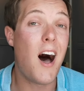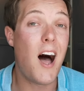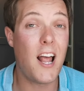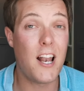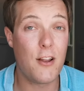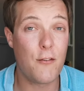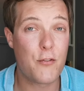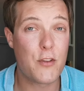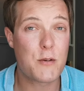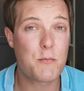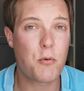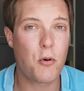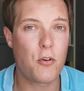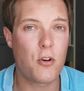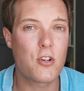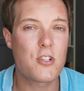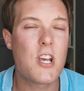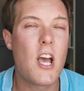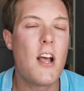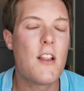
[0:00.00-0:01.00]
I love this
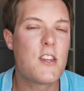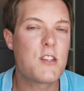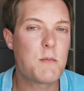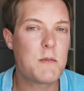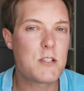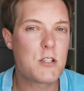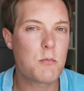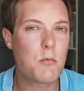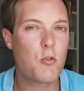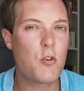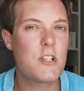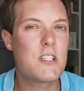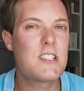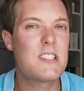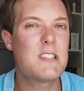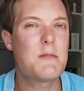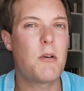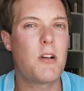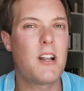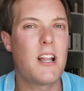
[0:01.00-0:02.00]
product. There's been some
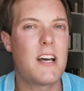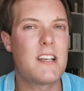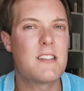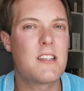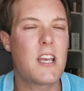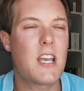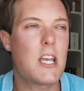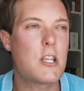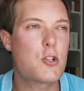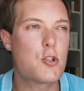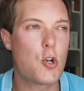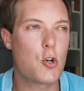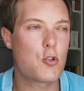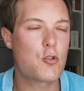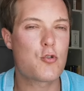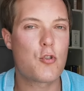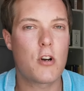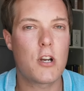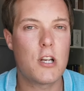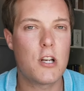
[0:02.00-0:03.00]
criticism online saying it's
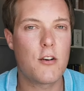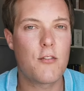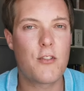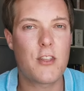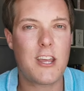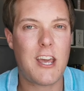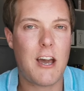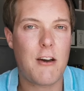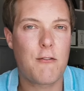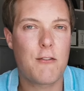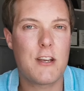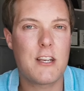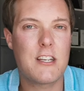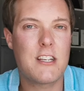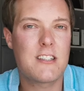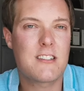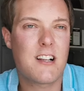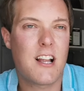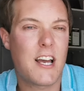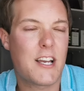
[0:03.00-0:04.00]
not strong enough, the
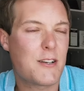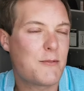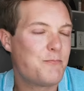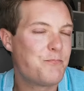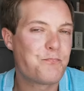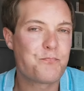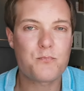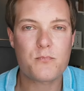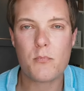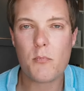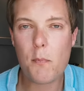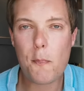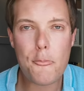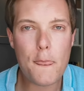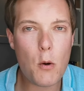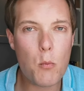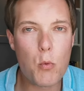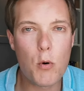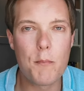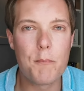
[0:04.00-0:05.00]
caffeine is like
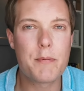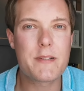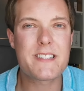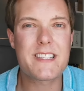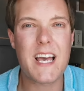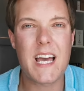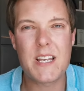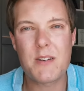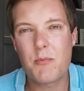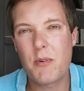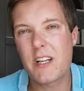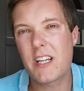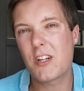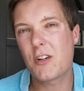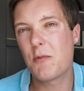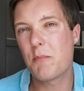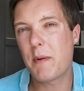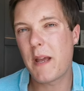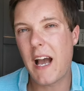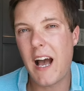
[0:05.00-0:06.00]
1% when
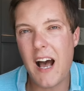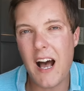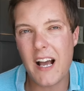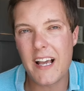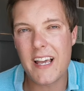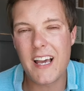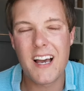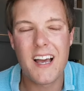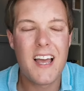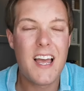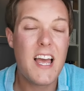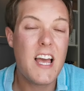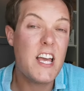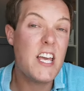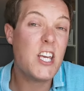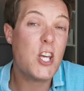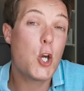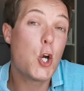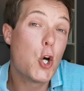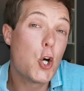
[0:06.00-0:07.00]
it could be higher.
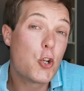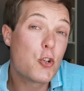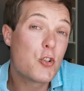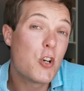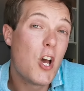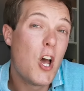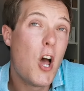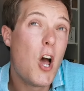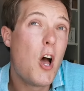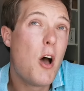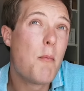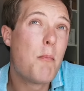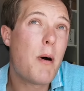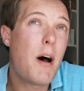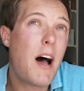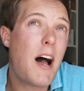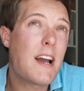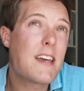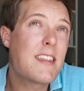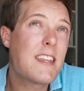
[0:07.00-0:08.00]
It could,
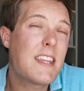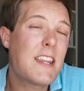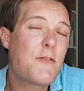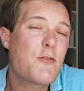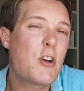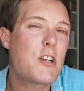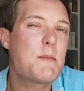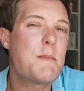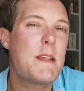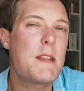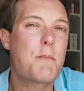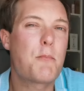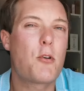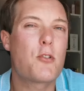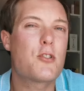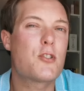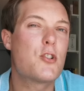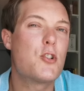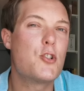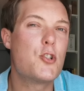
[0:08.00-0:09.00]
but I think they've tried to make the
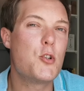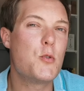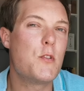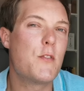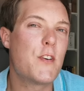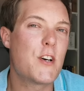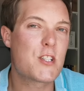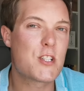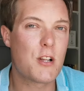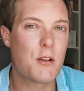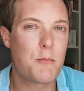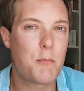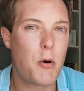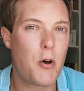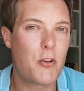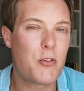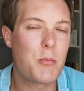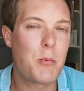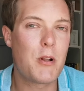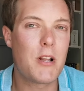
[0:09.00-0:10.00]
product as universal as
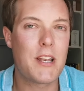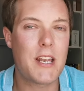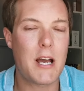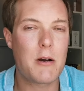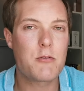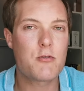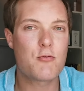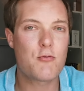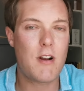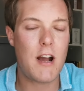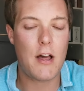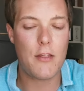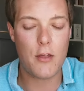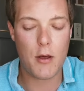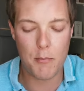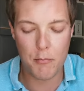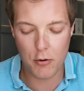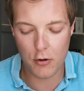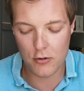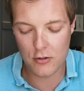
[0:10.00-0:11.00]
possible, and I would
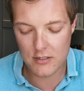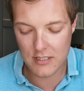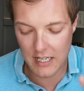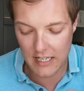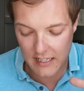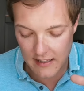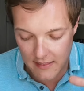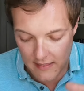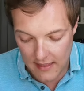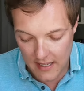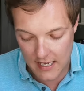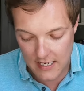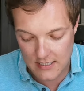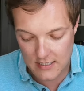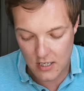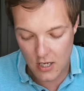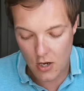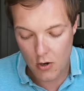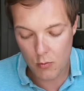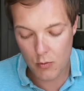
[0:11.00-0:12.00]
rather a product like
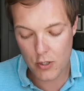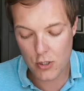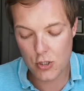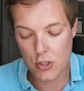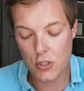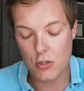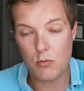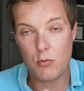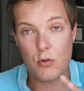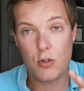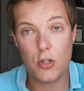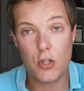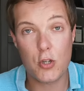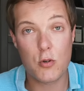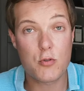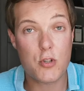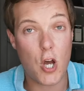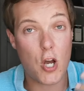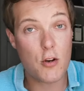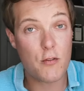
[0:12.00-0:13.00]
this, which you
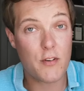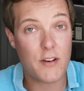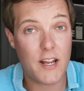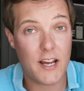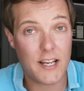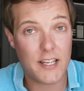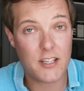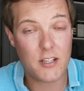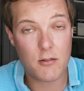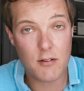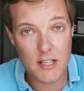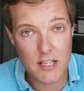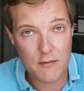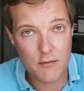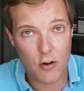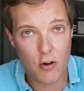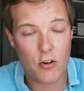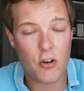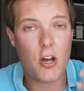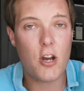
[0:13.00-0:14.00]
use overnight, you
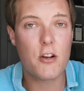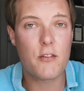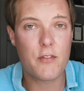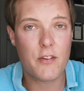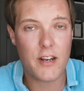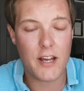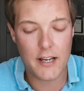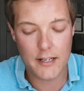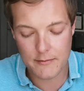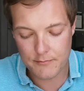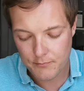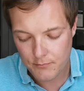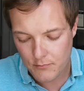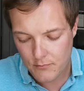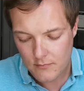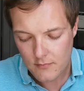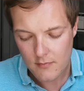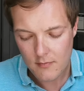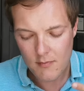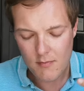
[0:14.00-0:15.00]
leave on overnight,
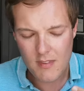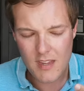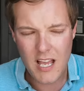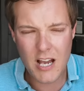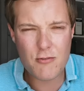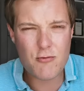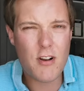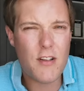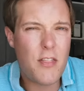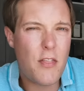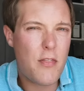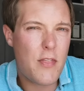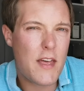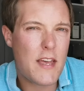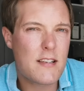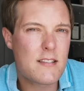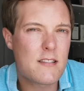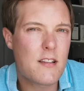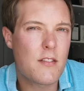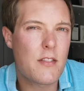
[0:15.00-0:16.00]
I'd rather
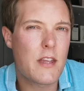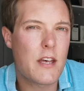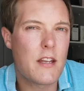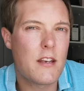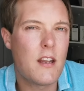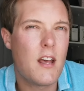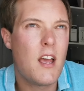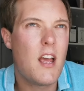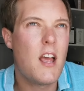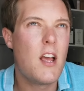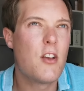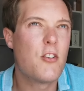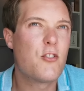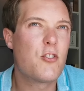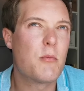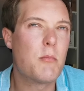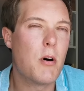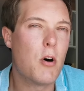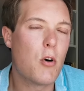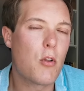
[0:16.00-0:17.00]
this than
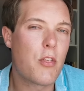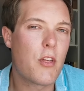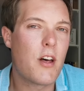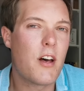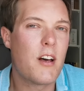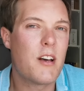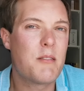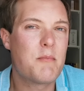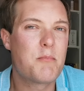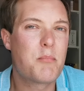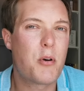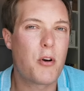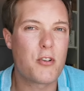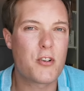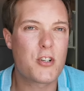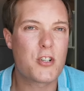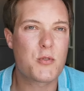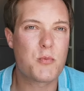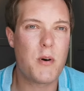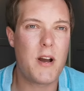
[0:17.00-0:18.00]
some other
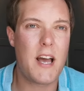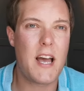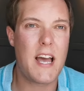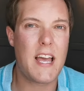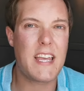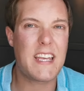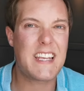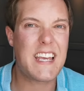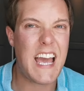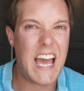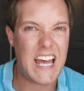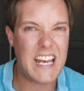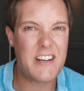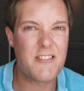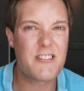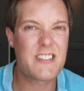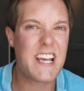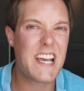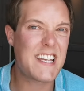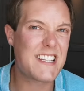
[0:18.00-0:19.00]
products where it can
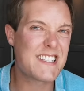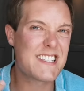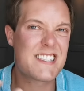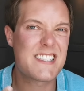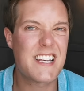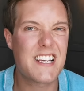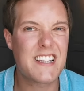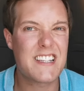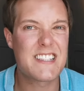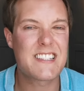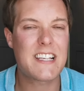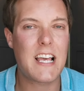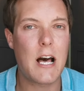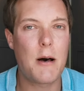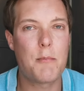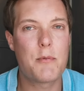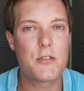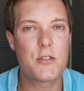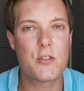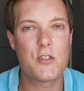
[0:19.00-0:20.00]
irritate and sting the
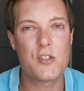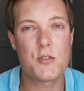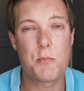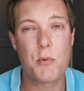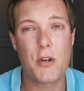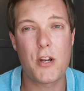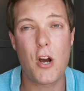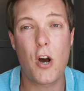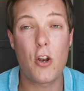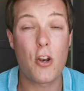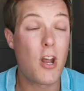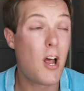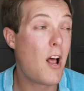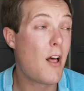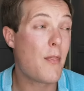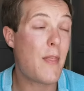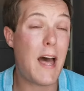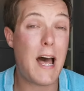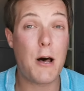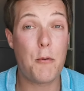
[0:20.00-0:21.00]
scalp as soon as you put it on.
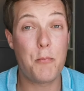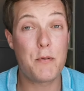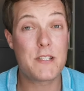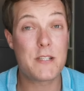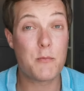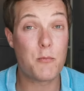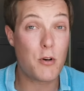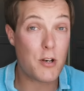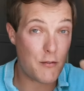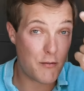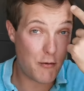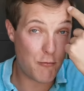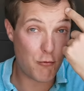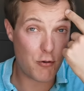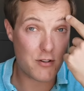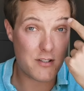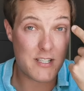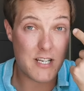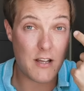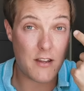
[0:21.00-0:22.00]
The Alpacin one, if it
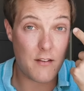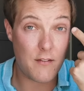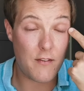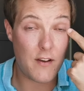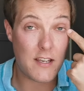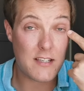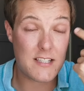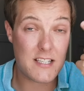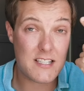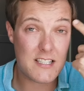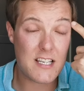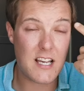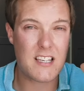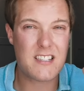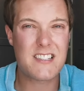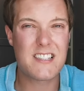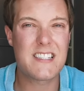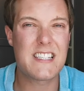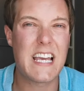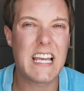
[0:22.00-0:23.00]
runs down the face, it
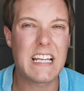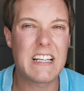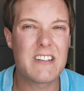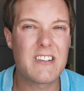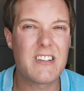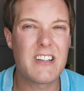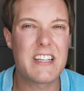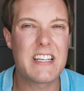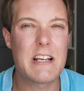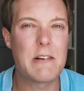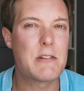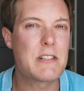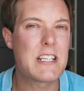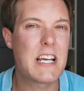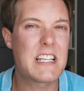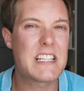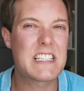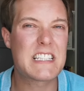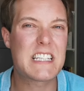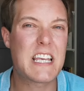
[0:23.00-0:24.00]
starts to tingle and
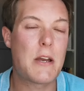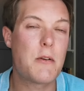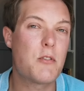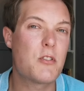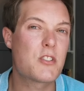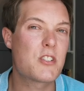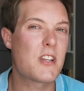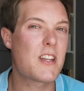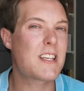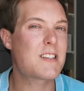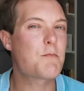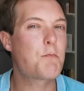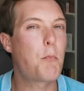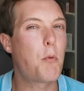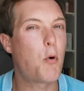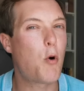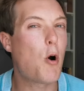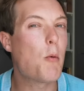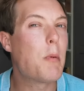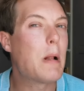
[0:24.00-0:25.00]
irritate the skin. So that's
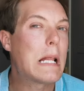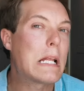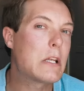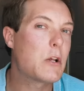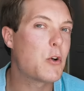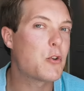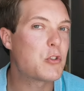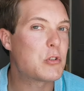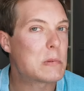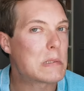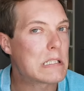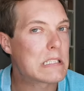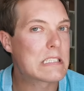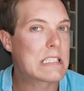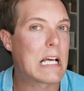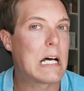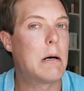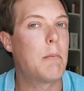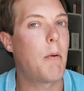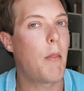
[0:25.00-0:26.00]
probably not doing your
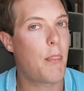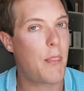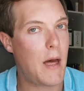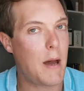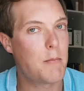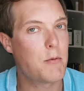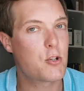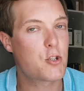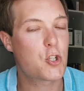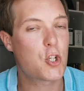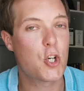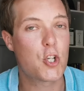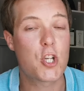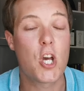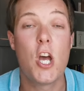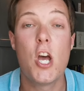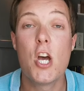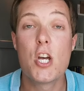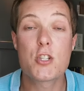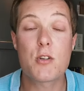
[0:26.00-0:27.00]
scalp that much
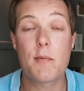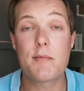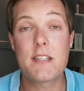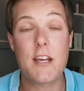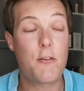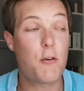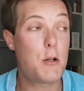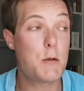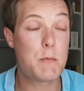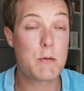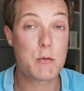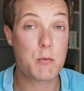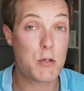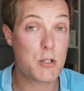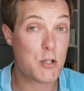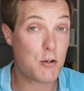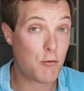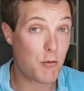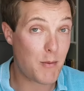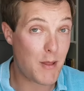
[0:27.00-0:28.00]
good. So I've definitely been
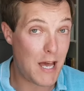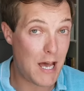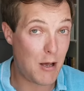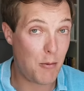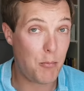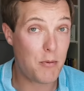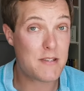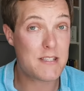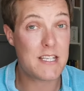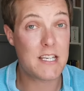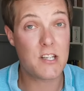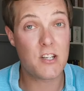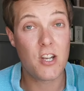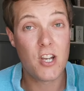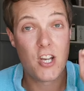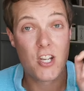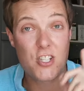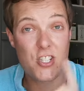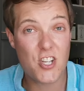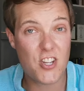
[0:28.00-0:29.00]
switching from the
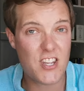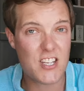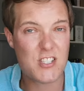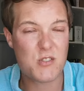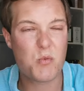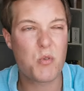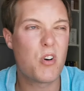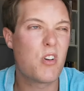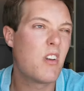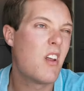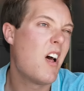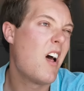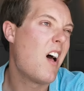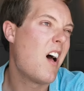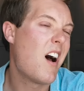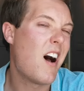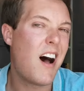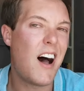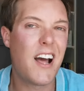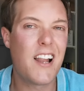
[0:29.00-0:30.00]
Alpacin to this one.
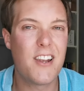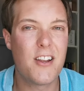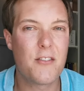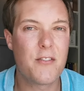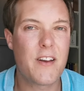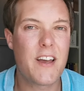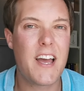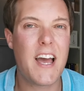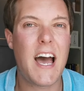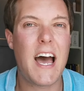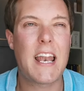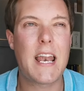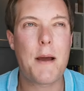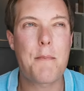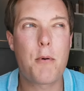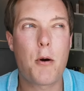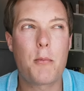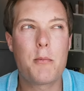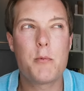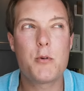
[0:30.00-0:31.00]
I love it, and
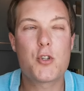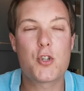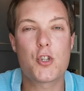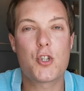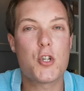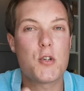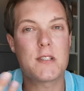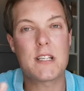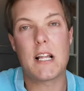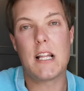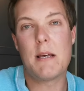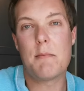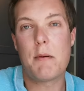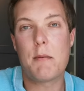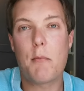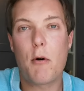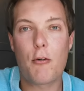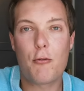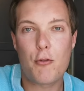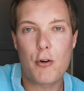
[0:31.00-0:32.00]
I probably would just use it a little
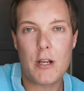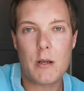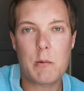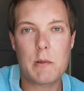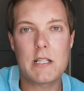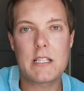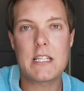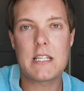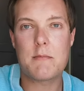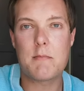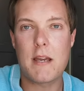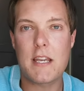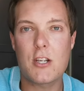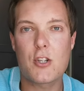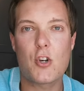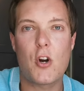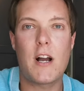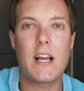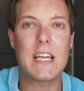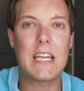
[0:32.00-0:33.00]
bit more frequently to
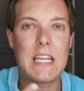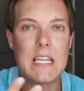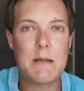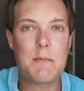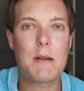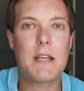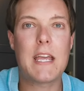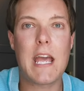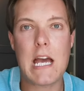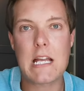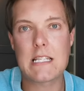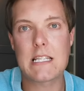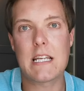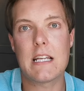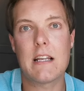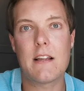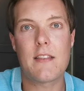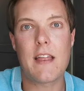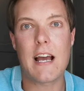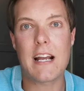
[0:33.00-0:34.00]
make sure I keep
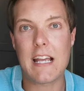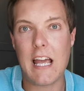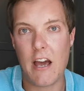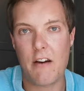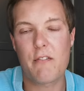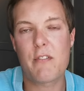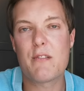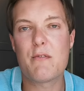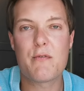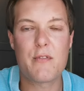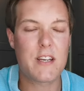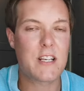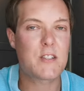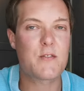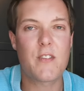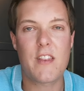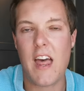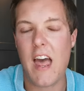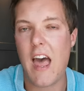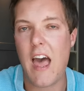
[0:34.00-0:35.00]
getting that caffeine
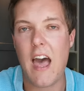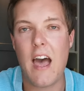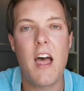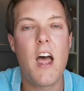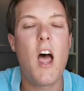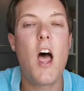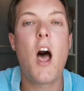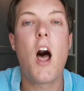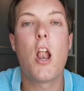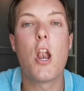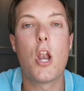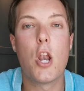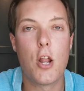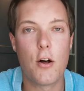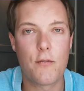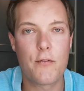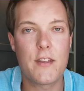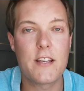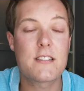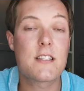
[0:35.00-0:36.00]
fix for the hair.
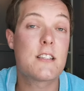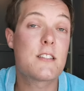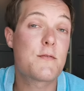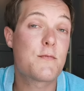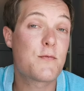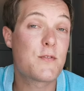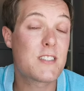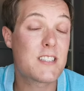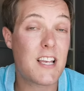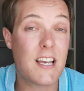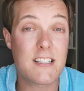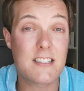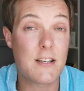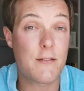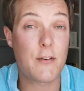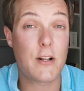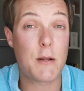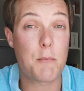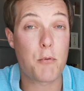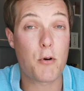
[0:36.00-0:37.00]
Love this. It's
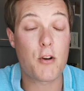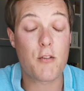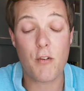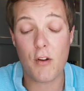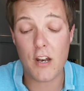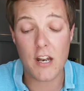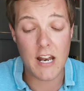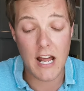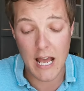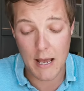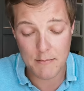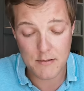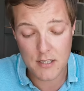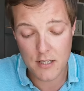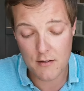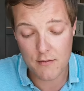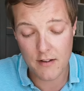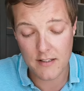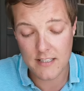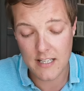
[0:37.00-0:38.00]
scientifically proven and
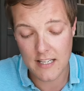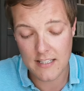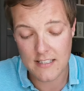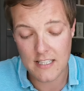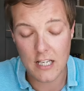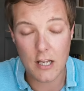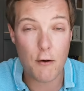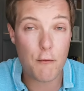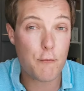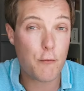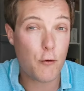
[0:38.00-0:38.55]
absolutely fantastic.